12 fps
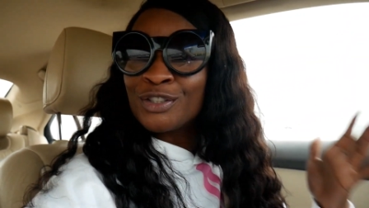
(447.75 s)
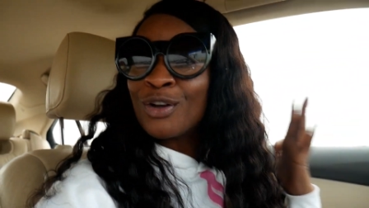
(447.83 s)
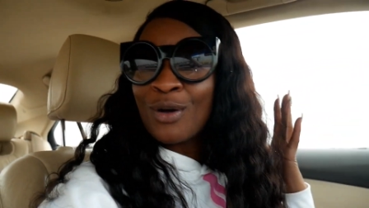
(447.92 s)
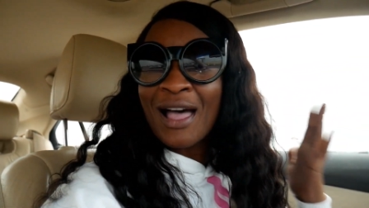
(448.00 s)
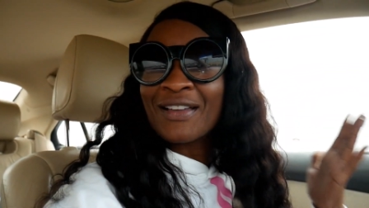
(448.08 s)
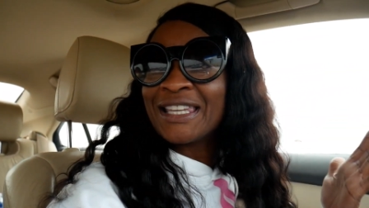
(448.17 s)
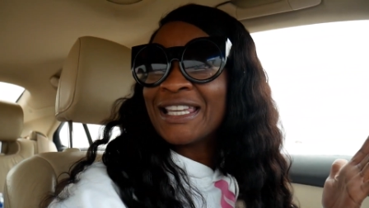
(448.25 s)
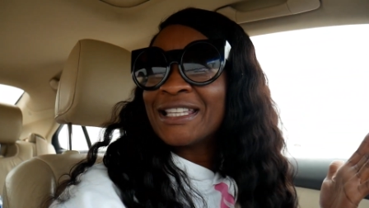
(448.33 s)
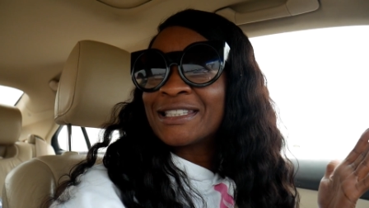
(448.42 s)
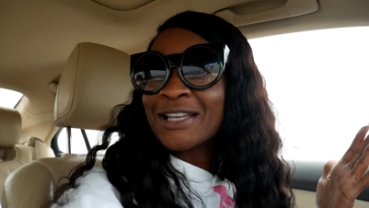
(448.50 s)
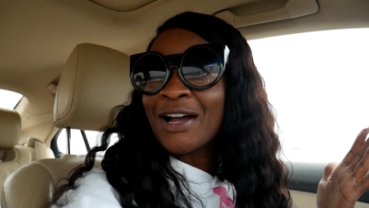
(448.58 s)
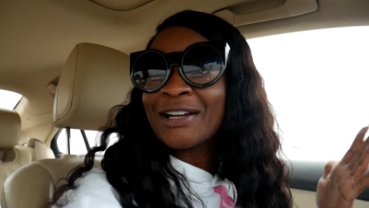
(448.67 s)
You know how
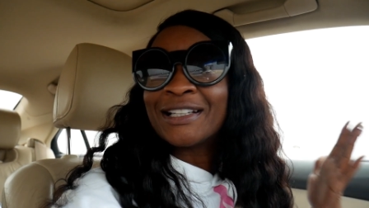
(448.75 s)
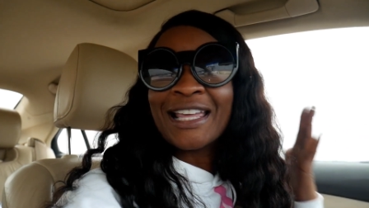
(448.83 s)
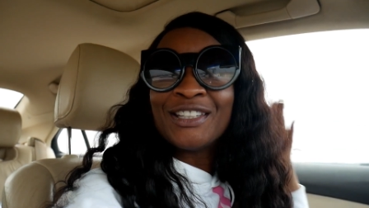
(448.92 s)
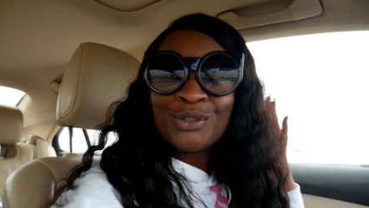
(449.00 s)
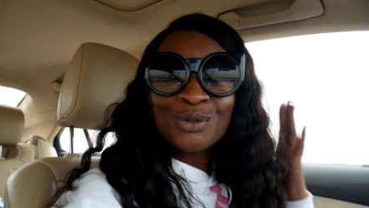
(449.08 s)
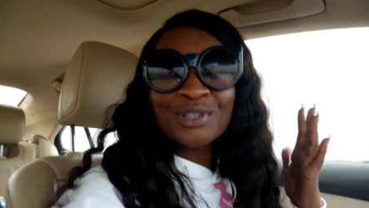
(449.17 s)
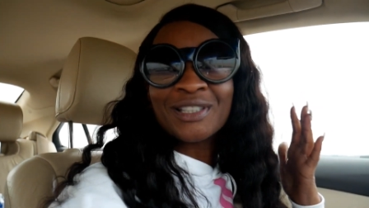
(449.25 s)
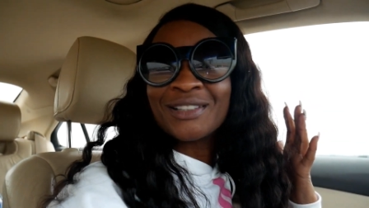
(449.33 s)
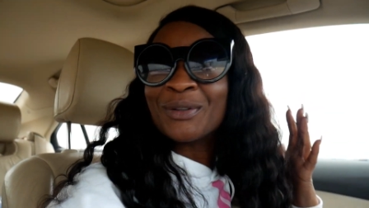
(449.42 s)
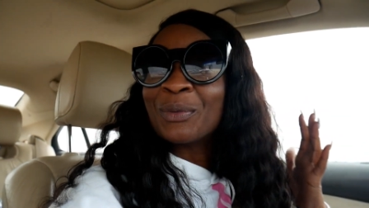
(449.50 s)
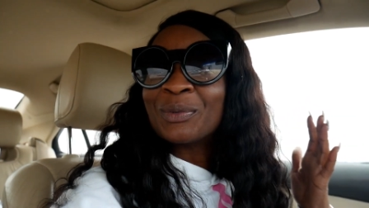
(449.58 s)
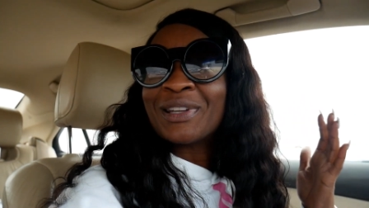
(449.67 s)
kids are. They
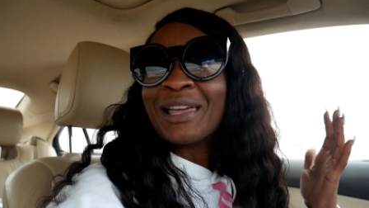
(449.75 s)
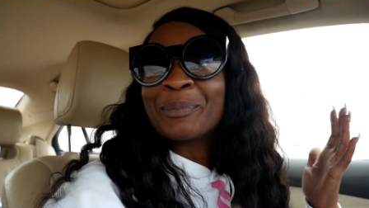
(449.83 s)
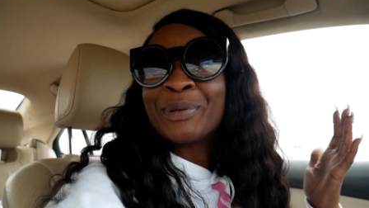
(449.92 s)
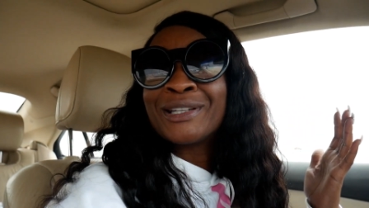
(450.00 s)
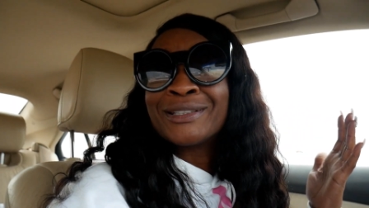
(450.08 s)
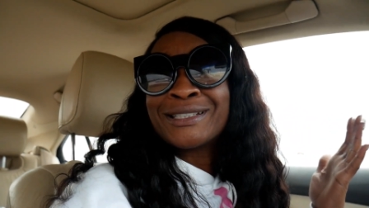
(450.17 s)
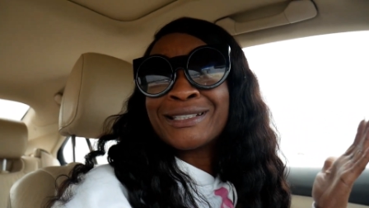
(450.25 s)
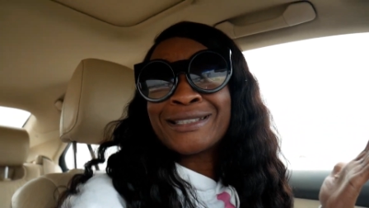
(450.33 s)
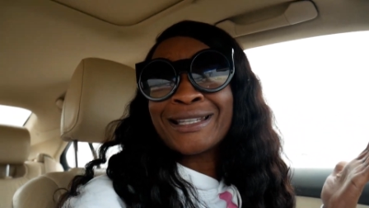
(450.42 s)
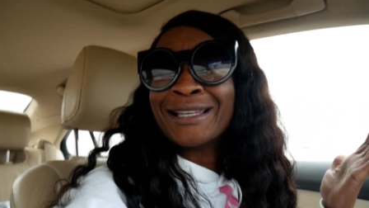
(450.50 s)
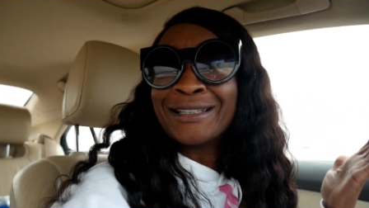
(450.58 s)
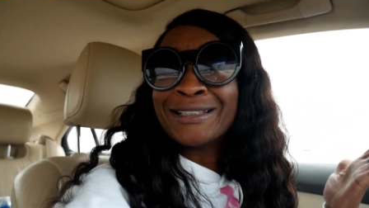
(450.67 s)
usually will, like, put
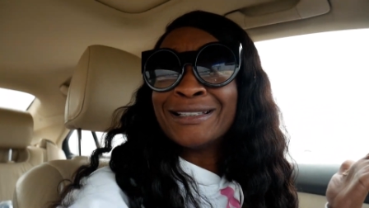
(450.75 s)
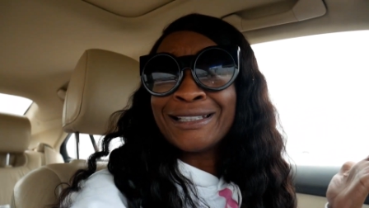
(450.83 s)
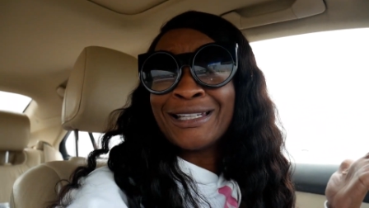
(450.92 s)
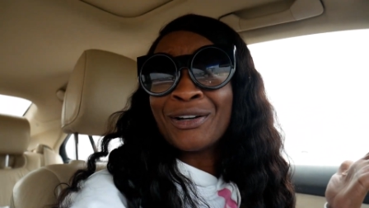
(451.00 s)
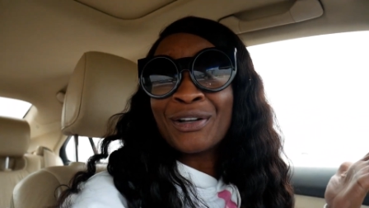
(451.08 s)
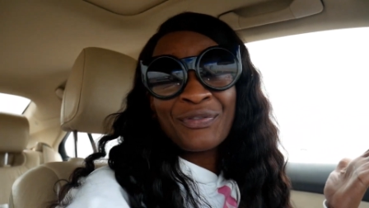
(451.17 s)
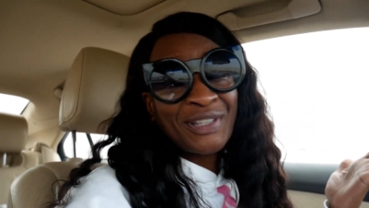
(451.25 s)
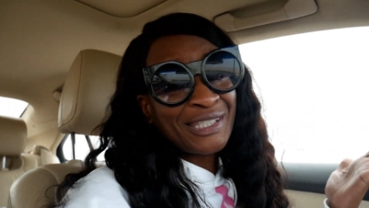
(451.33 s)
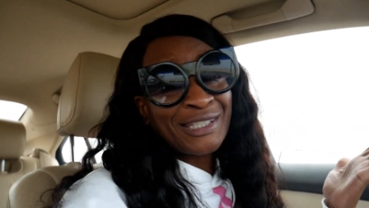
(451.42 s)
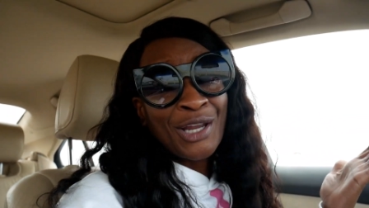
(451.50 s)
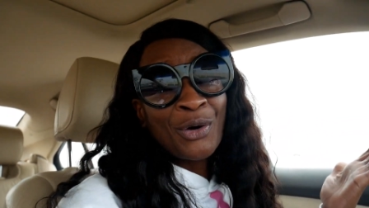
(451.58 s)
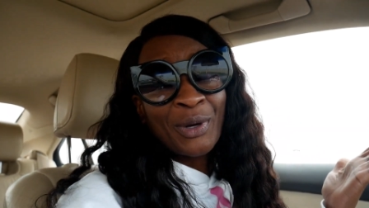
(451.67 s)
just a hoodie on if
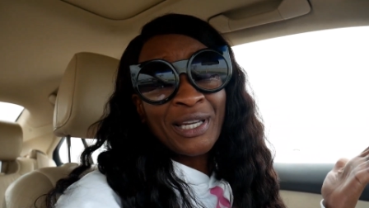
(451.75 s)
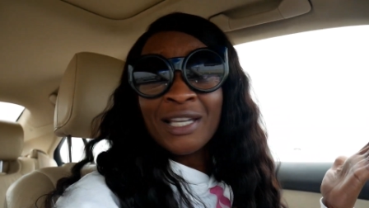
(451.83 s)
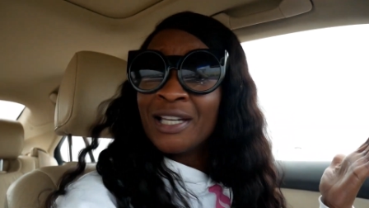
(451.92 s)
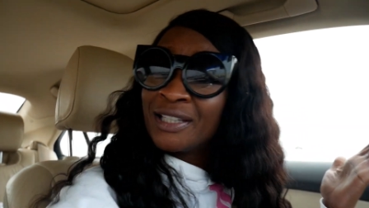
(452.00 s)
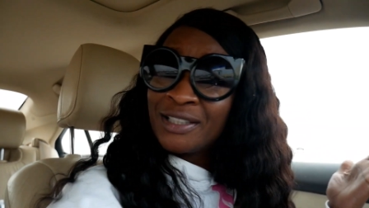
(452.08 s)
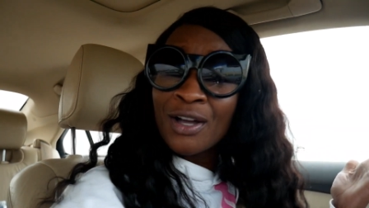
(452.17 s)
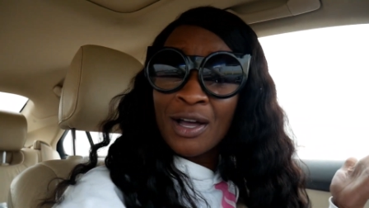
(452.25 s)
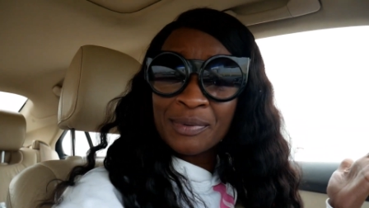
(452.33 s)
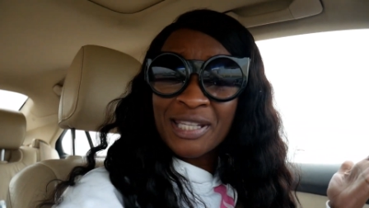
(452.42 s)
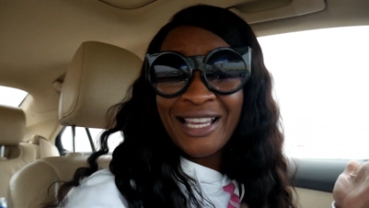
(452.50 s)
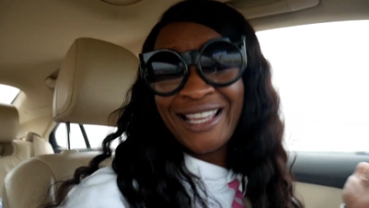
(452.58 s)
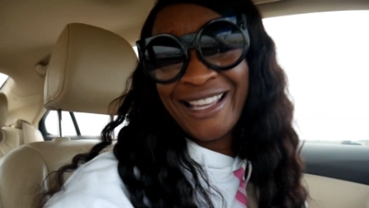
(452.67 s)
it's snowing. You know what I'm
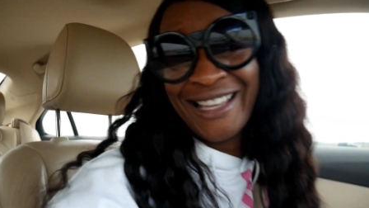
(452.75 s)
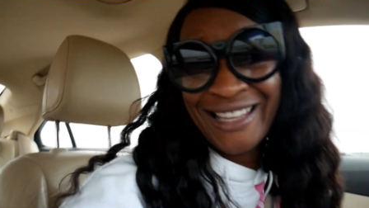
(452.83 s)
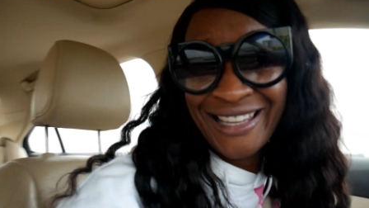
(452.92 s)
saying?